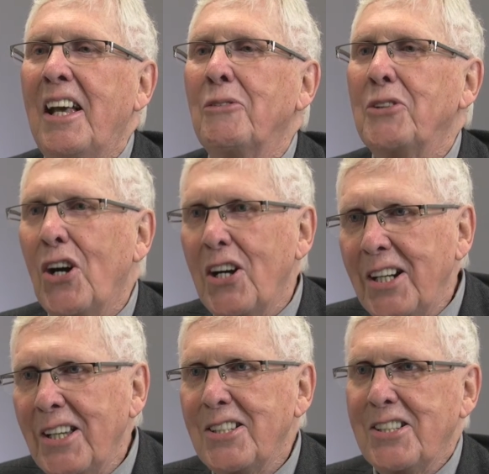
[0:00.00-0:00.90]
We got
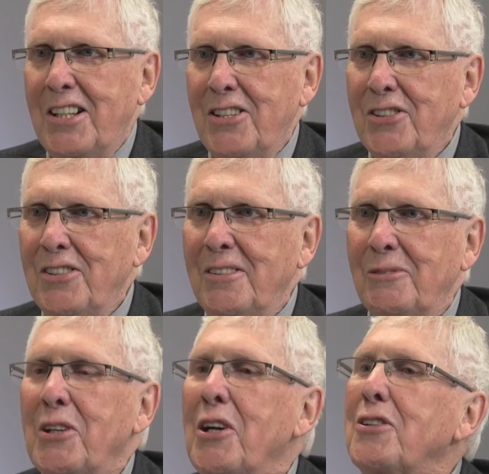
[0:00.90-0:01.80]
into the station,
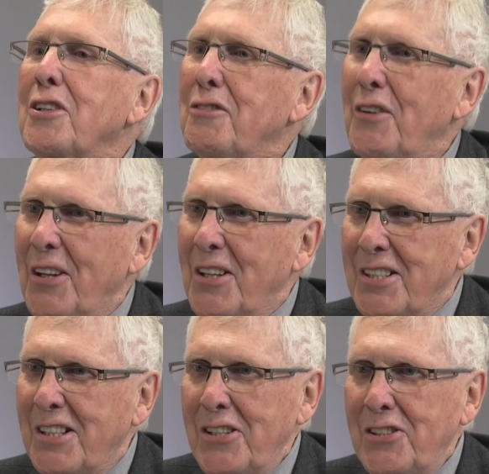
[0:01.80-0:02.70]
went out to the front of the
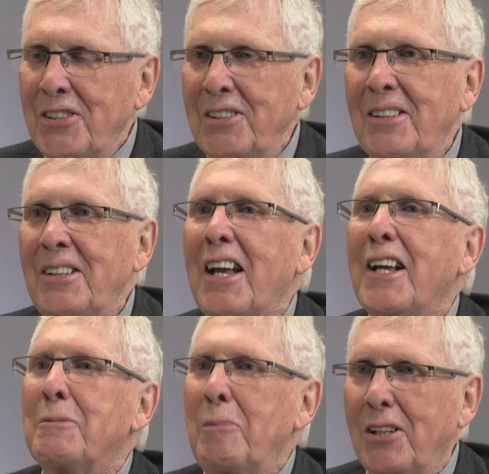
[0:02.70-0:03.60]
station,
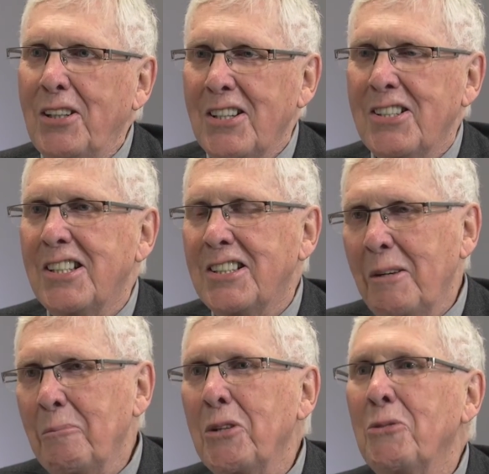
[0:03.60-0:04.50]
expecting to see
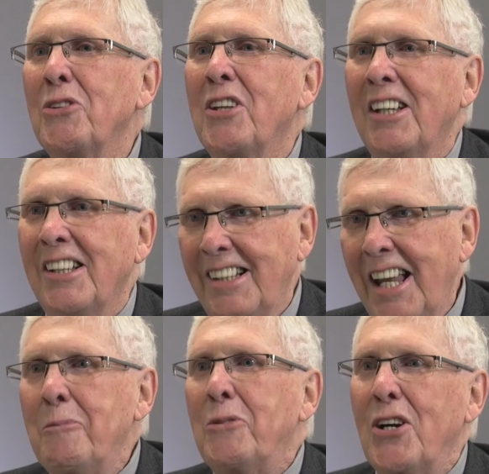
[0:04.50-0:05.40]
somebody with a
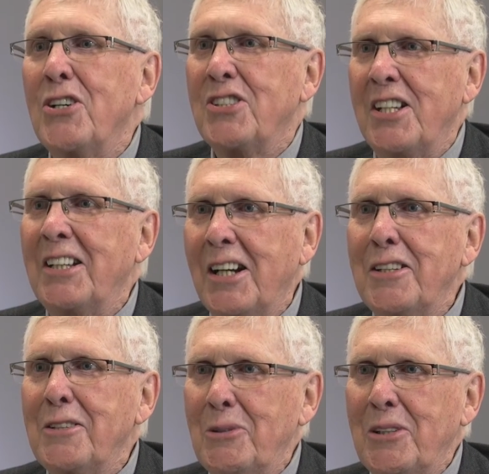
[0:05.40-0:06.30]
name card saying
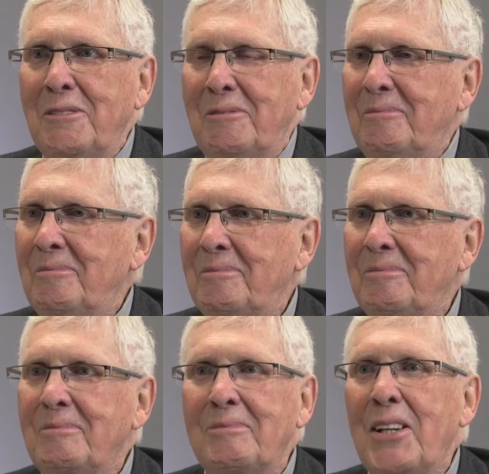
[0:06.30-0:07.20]
Underwood.
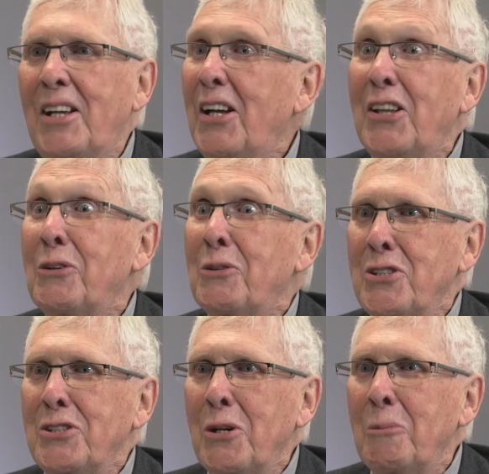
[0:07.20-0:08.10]
There
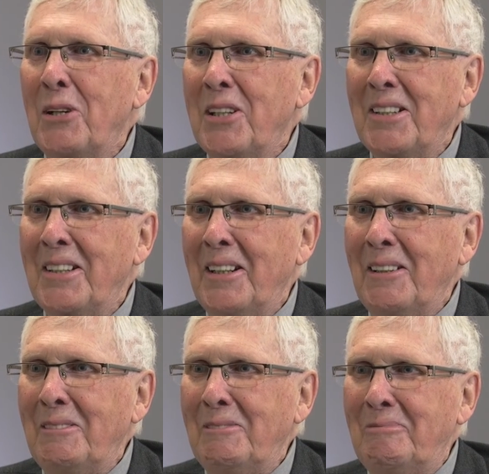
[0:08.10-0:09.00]
was nobody there.